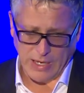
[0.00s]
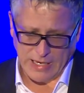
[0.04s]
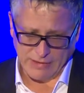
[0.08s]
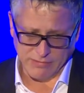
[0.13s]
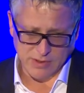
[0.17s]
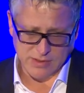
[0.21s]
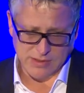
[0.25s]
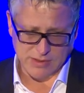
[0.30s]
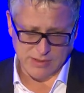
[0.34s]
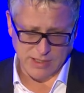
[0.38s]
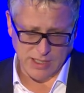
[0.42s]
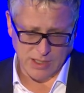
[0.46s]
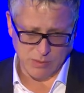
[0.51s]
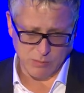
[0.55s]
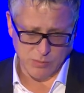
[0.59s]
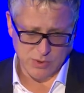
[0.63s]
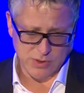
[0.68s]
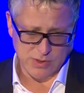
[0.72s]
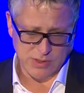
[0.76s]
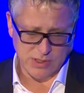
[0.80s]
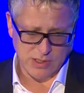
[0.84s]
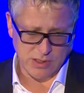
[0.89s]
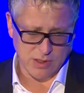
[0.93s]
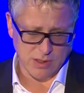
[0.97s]
other
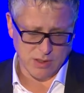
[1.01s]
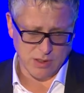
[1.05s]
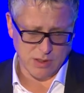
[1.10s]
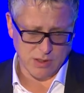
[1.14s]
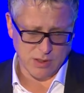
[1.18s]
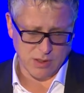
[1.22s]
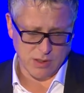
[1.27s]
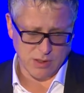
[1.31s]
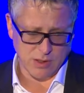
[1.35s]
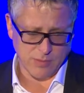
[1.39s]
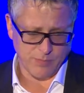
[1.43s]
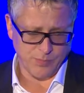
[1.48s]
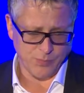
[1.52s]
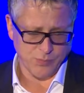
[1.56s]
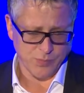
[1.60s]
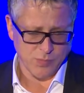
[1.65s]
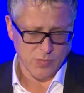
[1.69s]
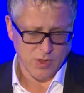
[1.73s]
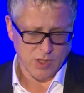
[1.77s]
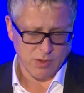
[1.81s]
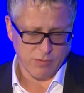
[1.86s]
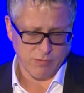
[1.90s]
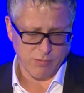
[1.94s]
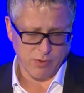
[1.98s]
statement here um,
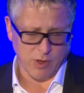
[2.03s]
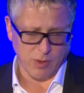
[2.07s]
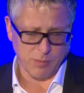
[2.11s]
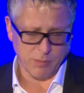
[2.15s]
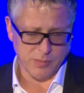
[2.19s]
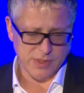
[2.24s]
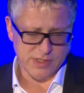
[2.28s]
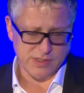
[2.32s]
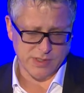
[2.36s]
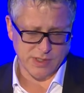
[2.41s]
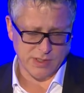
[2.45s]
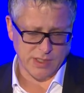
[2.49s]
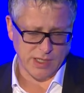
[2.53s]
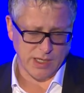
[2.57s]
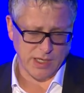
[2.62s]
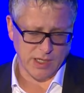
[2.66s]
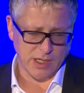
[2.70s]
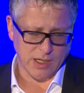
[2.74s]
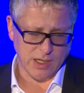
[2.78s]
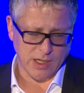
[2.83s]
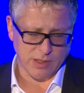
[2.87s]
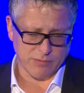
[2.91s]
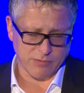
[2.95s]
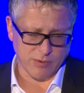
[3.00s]
from Mr.
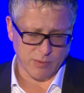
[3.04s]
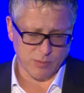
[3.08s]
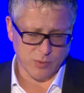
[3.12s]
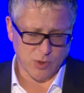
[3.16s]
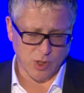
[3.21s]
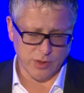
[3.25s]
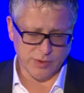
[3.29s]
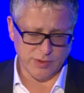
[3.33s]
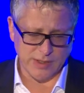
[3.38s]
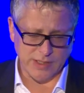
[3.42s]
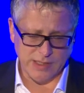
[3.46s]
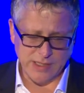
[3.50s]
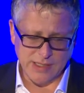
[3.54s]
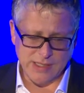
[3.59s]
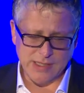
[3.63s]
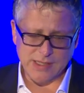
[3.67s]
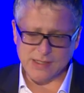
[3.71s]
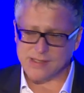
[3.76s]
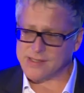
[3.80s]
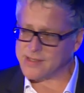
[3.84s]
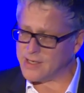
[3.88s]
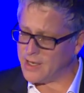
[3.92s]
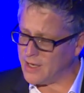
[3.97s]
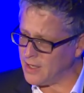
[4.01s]
Degenhart from Conti.
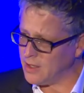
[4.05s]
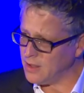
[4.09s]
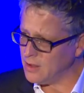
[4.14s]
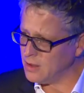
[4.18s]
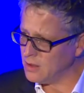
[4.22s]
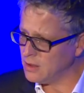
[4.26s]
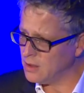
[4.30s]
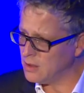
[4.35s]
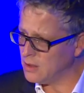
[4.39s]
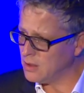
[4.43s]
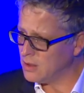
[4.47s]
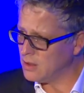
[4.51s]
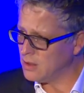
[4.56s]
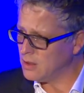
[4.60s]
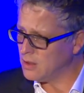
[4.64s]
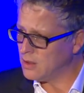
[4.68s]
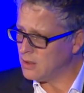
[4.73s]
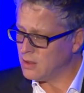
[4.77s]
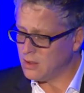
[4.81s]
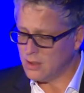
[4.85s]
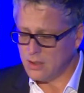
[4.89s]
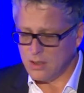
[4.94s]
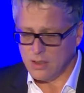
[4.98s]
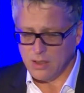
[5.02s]
He's saying
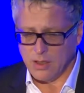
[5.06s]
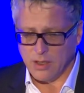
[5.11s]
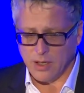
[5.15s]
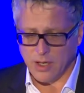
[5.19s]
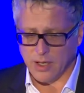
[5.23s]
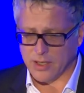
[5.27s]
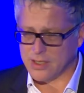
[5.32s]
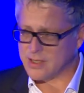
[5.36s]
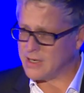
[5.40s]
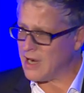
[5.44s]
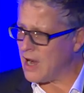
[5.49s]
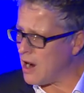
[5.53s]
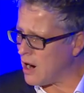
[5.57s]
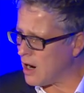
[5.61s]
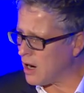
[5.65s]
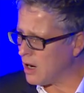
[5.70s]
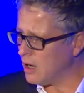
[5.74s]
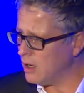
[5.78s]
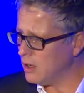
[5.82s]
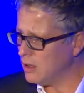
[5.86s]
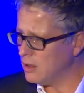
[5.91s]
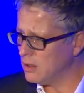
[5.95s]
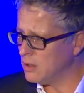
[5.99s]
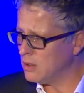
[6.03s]
a
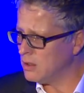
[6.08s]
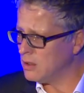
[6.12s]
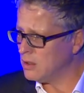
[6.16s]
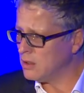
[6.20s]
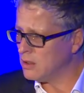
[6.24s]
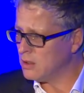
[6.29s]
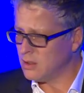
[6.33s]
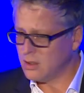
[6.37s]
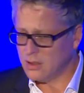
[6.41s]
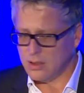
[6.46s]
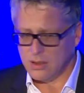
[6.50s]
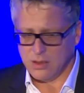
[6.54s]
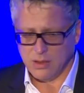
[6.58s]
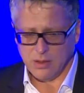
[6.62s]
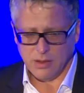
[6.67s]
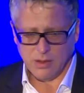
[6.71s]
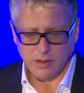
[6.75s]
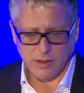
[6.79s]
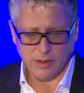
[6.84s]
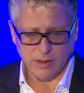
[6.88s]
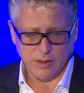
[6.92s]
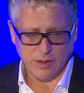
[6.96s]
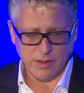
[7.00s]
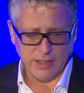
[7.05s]
car
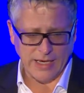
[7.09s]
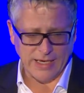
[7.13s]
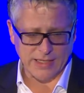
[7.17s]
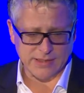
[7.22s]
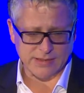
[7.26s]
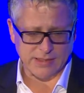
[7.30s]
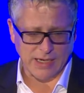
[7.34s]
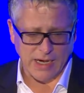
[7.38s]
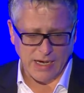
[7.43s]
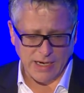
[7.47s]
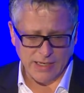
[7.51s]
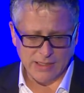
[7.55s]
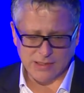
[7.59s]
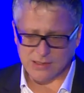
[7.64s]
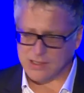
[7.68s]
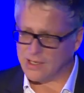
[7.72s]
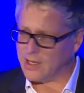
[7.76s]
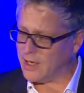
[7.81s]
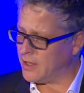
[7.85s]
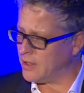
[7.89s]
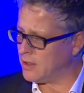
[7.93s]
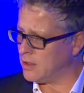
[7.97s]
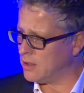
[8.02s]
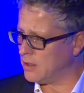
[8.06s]
uh, has eyes
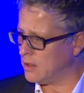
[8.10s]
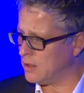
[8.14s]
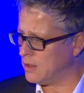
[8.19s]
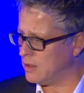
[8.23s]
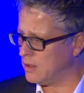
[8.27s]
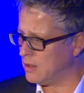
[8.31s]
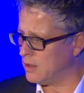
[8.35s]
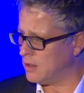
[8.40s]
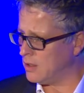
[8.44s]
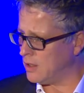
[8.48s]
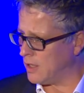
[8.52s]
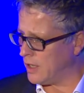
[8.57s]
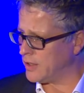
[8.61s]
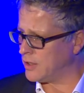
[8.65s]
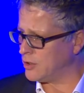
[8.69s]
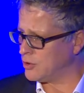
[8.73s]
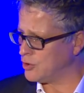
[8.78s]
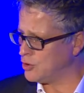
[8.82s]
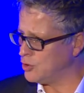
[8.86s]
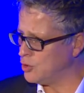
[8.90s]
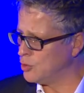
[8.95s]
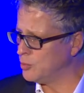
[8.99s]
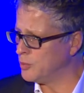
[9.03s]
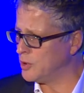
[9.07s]
like a, like a
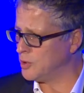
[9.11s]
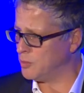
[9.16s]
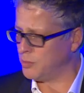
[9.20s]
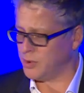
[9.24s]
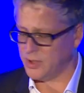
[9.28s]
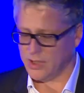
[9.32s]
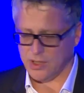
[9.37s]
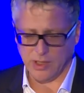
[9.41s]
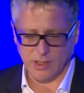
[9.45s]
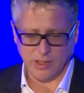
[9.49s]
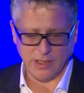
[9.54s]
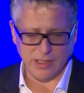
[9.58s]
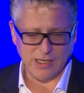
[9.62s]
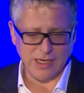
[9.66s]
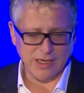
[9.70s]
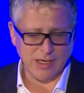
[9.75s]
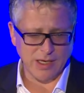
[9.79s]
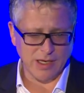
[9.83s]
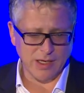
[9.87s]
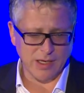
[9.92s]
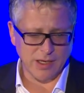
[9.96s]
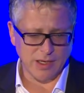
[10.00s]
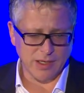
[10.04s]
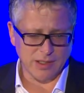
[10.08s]
human being. He,
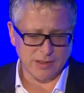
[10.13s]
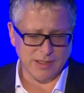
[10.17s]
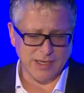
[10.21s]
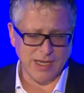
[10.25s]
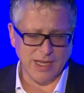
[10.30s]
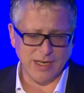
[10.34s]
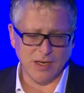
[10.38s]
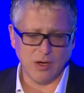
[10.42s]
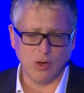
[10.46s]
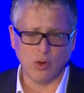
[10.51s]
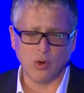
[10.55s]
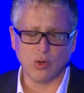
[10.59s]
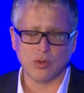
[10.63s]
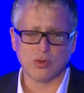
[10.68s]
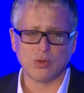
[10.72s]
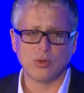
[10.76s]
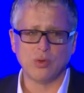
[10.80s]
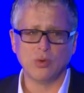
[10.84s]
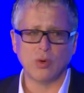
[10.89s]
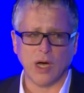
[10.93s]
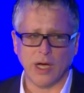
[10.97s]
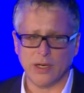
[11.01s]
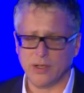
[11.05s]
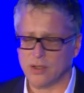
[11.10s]
it, it can look
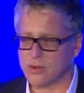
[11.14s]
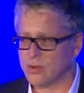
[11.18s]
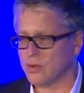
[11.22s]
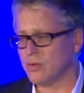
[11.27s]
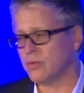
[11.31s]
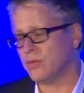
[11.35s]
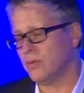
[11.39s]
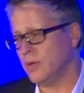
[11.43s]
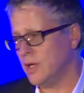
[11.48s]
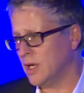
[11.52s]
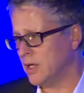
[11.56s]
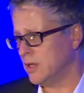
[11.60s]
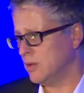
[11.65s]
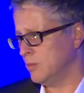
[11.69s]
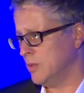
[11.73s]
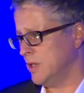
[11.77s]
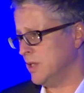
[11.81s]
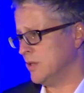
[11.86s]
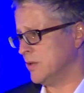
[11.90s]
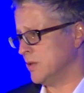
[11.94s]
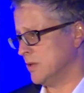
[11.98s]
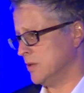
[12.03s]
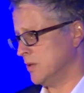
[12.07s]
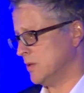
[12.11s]
200 to 300
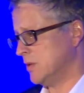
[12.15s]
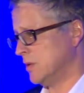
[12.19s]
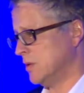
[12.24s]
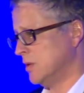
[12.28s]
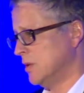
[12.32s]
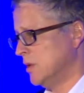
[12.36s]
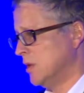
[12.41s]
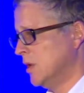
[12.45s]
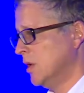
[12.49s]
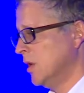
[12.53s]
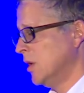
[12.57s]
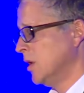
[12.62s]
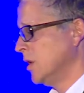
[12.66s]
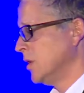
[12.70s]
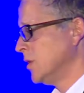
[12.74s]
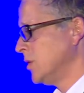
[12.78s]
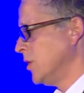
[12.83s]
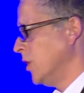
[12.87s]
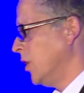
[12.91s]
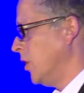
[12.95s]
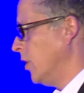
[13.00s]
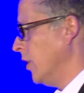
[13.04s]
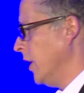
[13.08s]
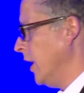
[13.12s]
meters. So